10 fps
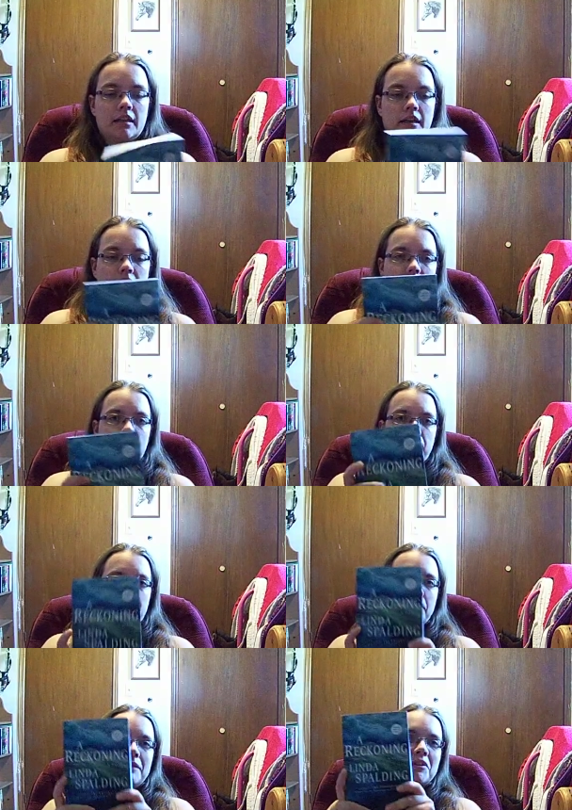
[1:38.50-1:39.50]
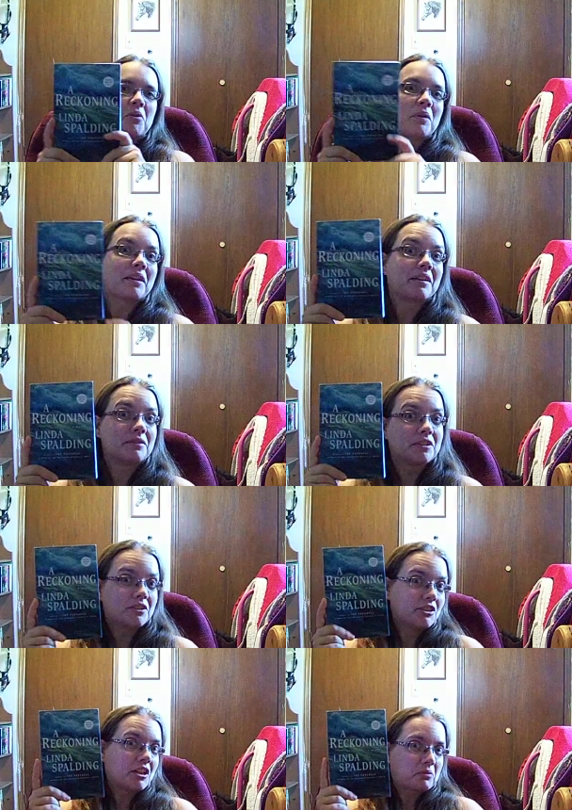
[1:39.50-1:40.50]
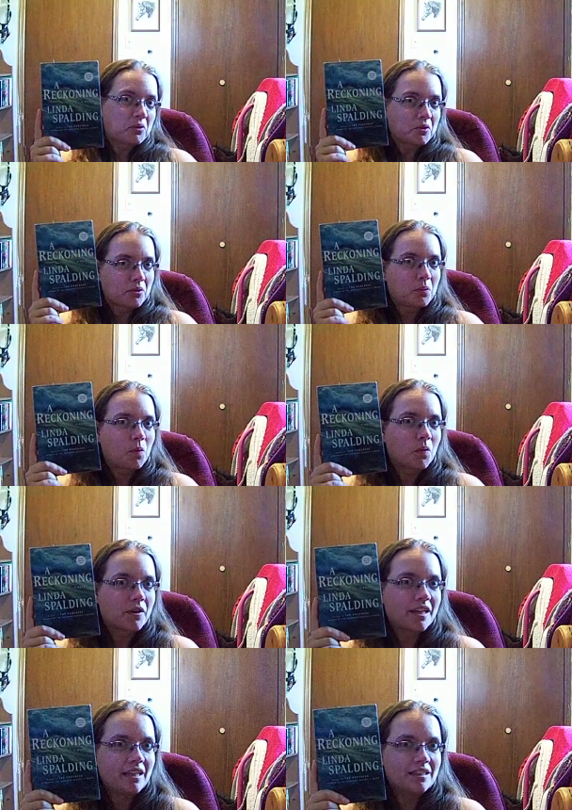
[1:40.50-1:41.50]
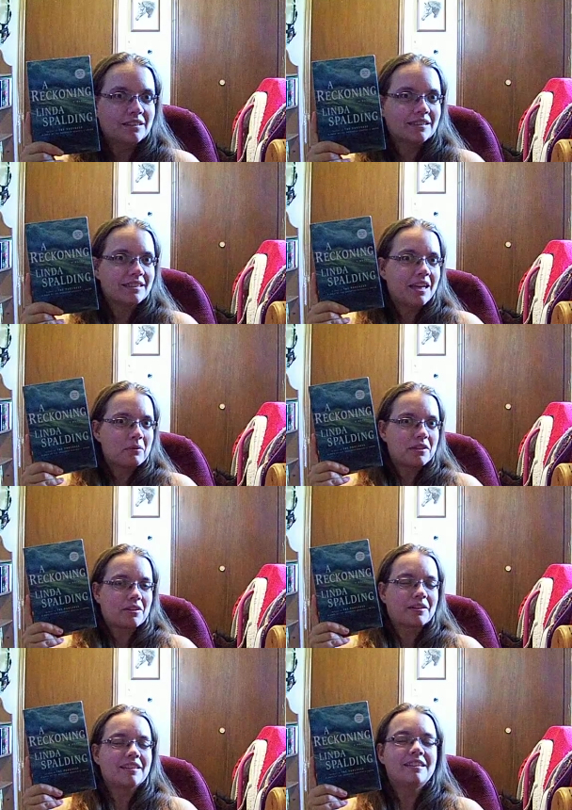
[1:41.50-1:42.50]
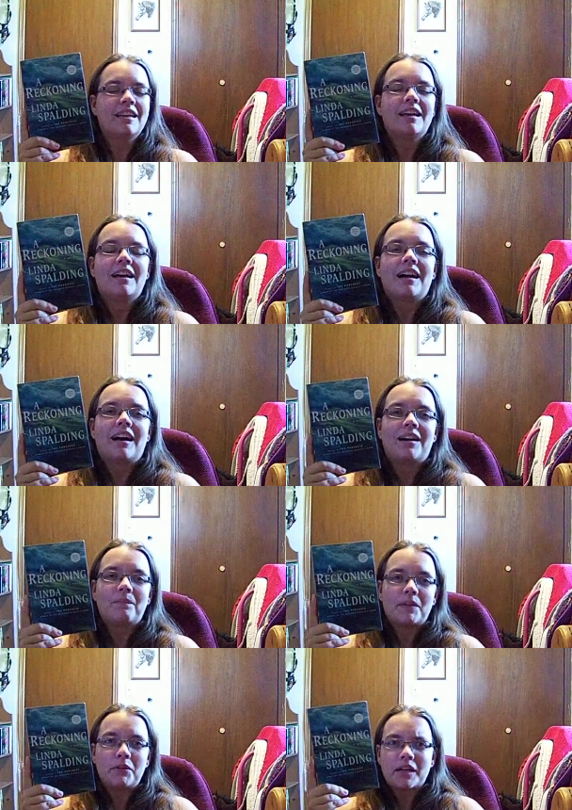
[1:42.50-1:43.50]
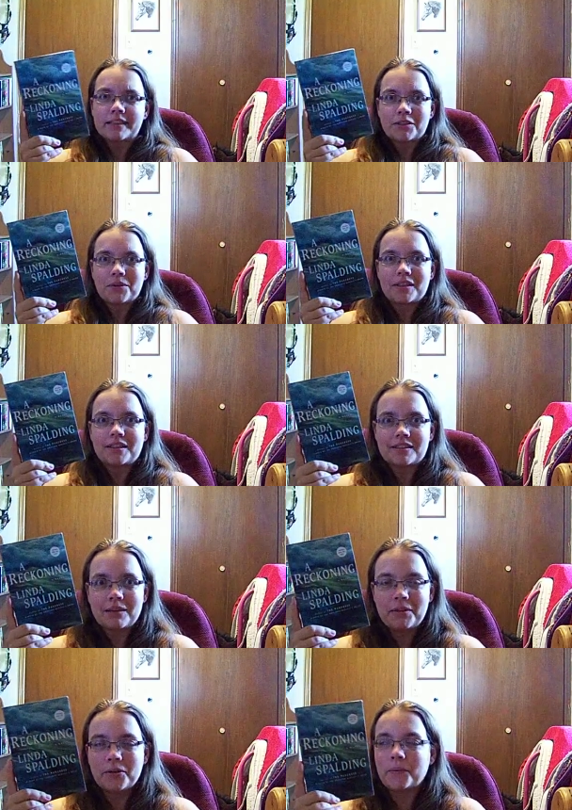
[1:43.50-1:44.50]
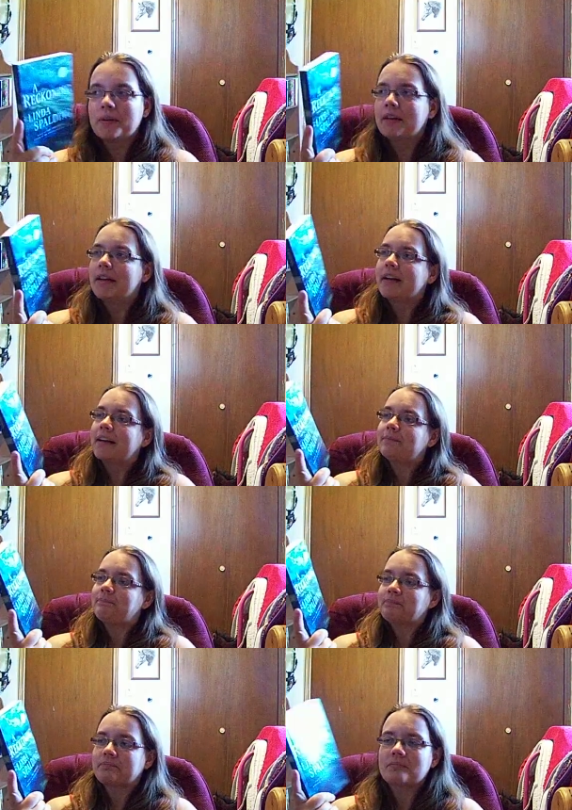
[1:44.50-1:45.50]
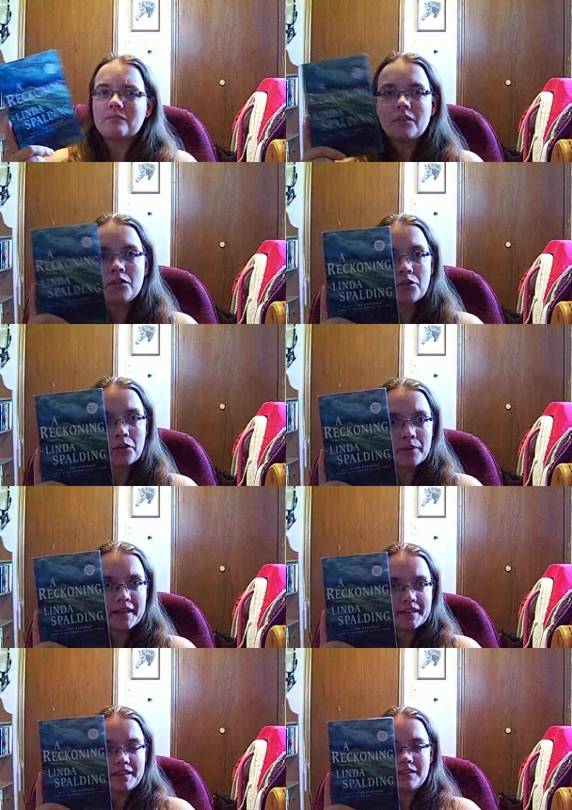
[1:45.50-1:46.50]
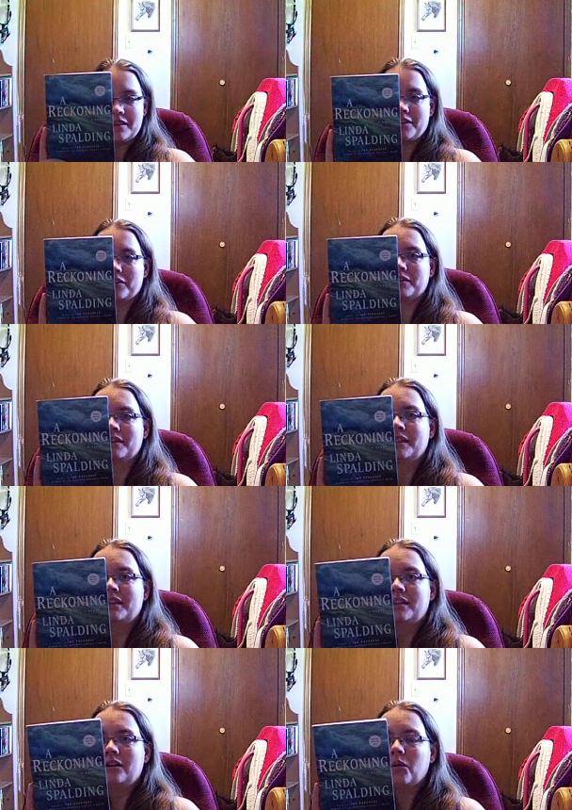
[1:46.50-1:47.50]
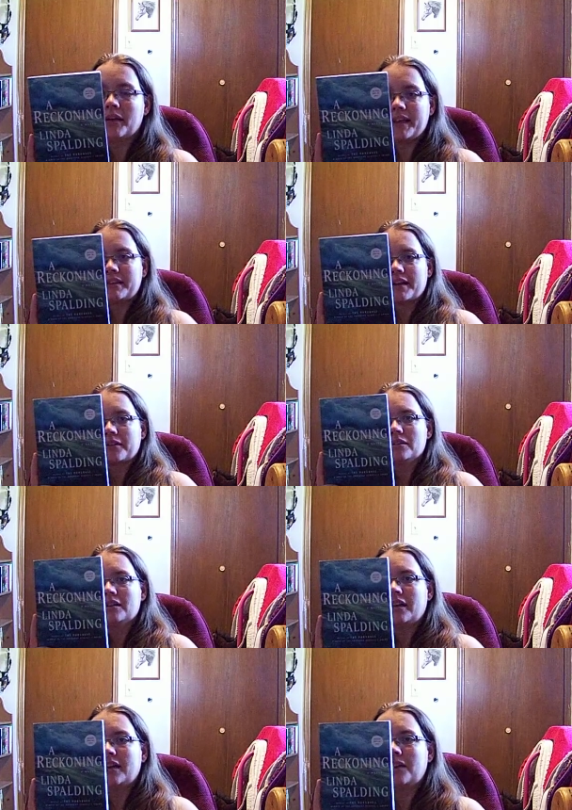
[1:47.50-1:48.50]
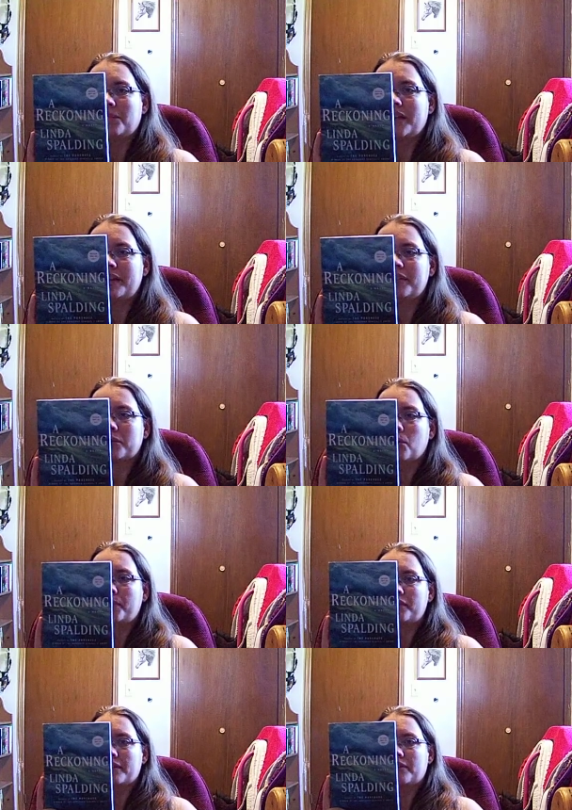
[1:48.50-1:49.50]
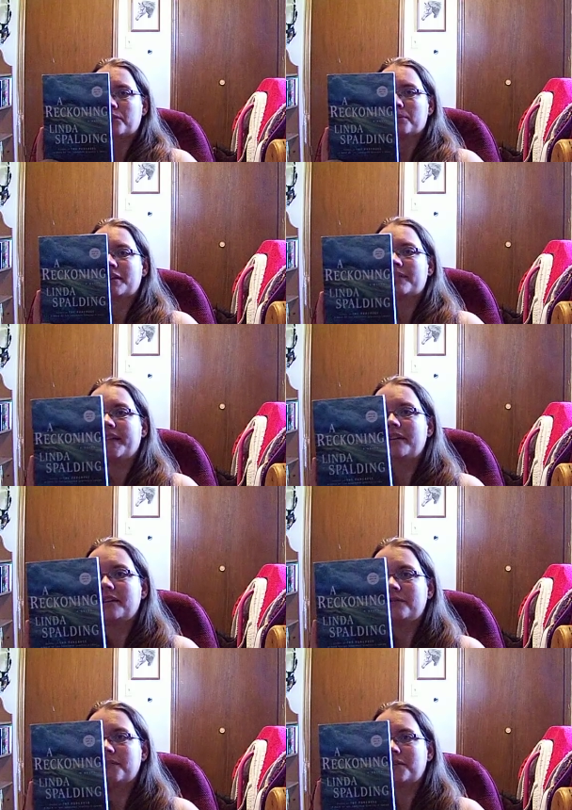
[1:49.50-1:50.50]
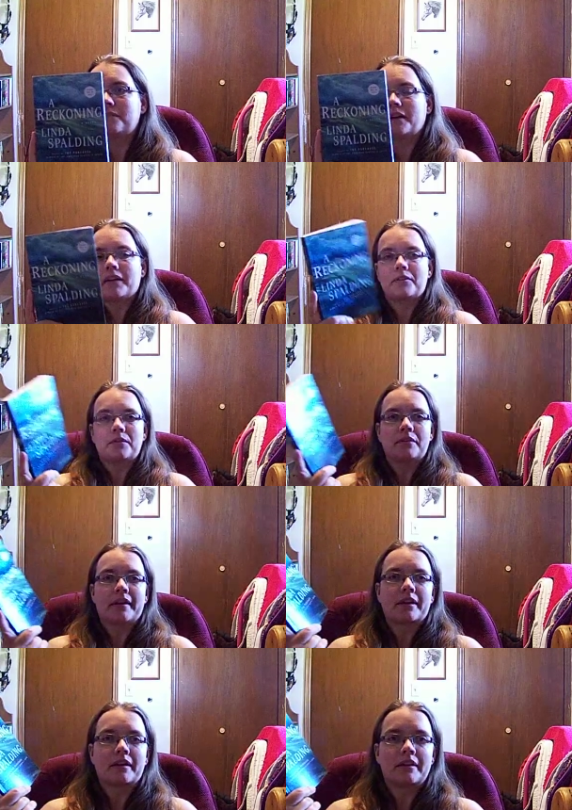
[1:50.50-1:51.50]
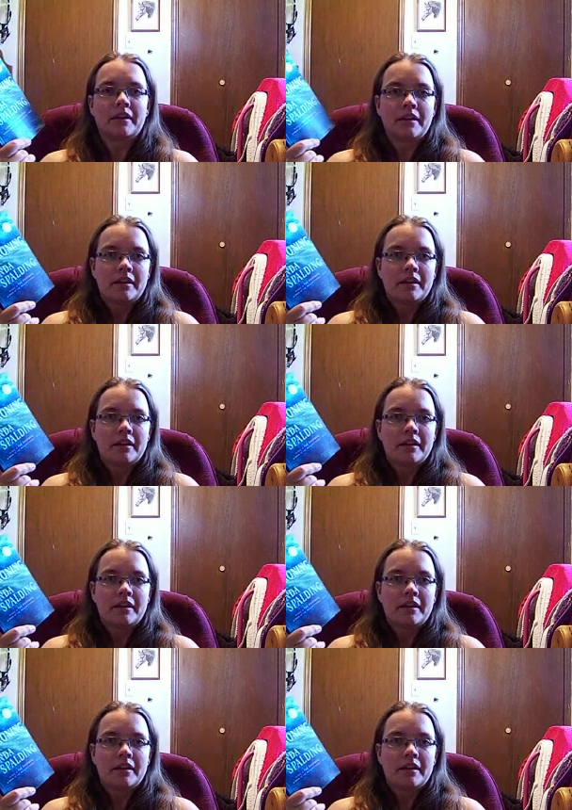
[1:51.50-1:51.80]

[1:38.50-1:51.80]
Um, I don't even know what the Governor General's Award is. Isn't that retarded? Um, if you guys know what it is, let me know. Um, so, The Reckoning, another okay title. Um, and this opens in the spring of 1855, so it's like a,